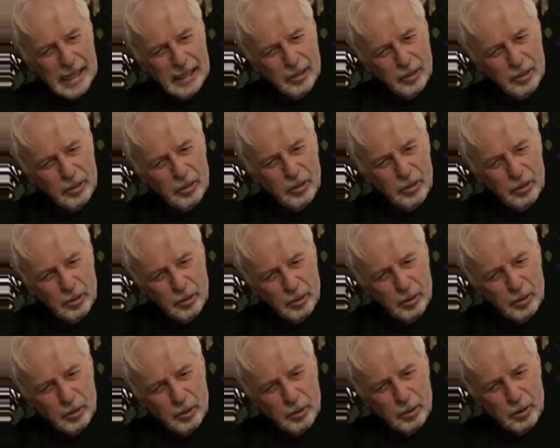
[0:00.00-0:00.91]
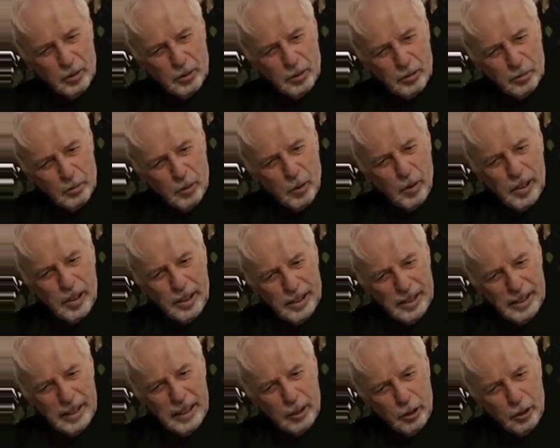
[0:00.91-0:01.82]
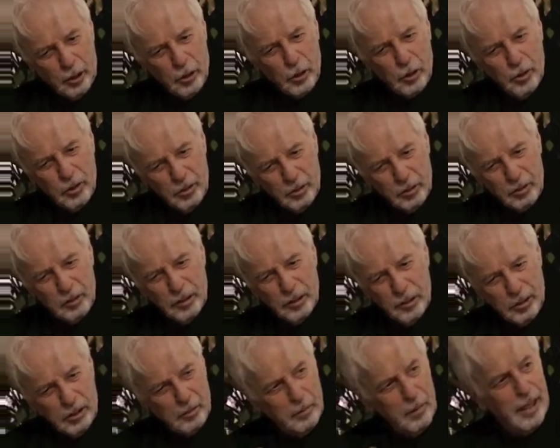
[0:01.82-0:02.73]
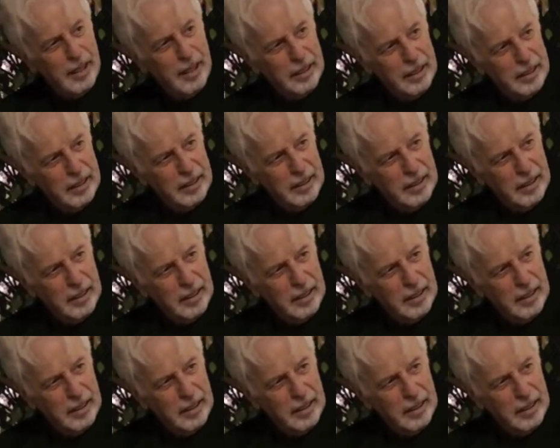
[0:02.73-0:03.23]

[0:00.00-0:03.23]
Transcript: And then you was more in a union with your mother.